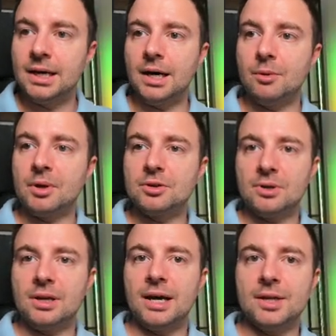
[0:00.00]
Uh, we could
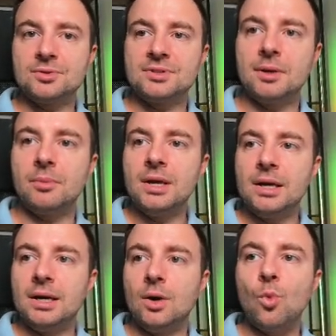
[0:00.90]
rely to some
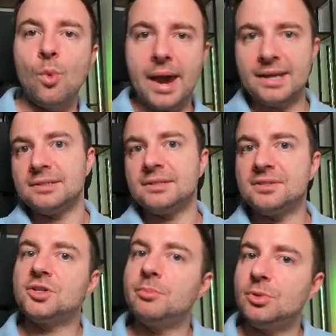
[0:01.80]
uh, weighted
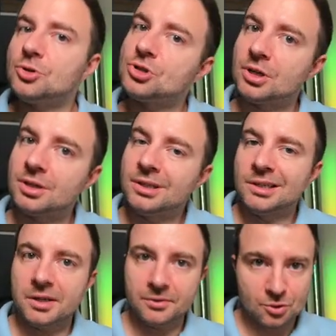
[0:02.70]
distribution
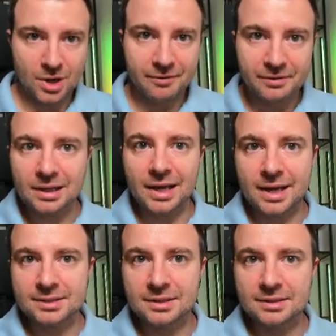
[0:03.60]
of traffic
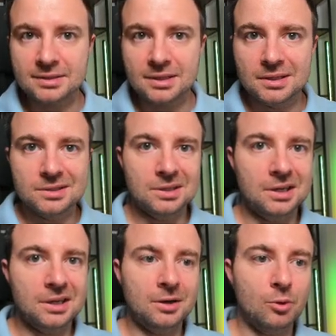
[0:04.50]
classes
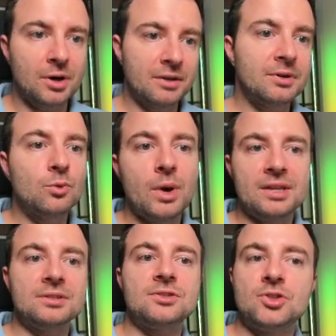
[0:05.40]
uh, or even
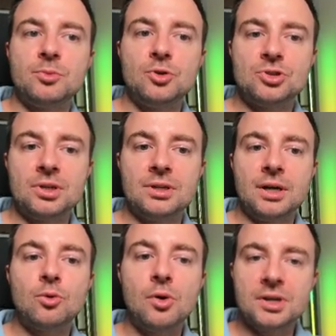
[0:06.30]
weighted distribution
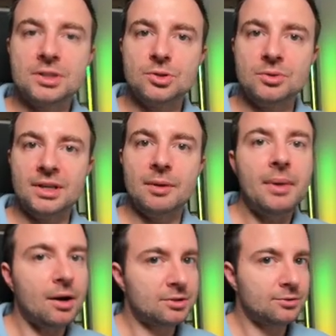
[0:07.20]
according to the
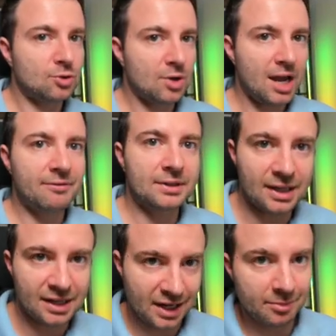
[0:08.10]
amount of traffic
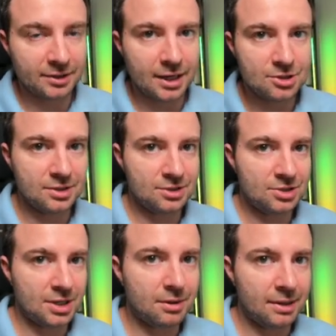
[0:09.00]
that an application is
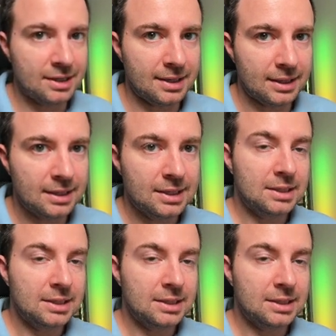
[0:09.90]
generating.